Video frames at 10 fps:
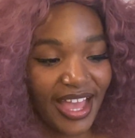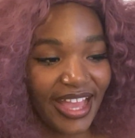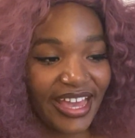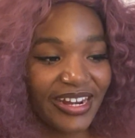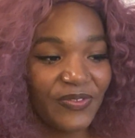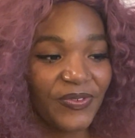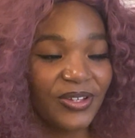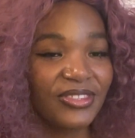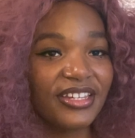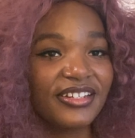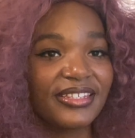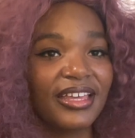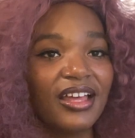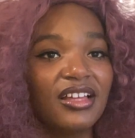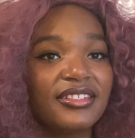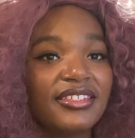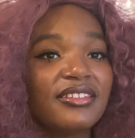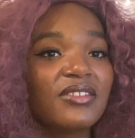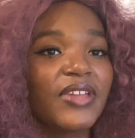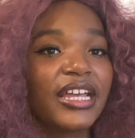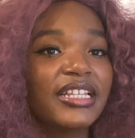I kind of feel there's a sense of like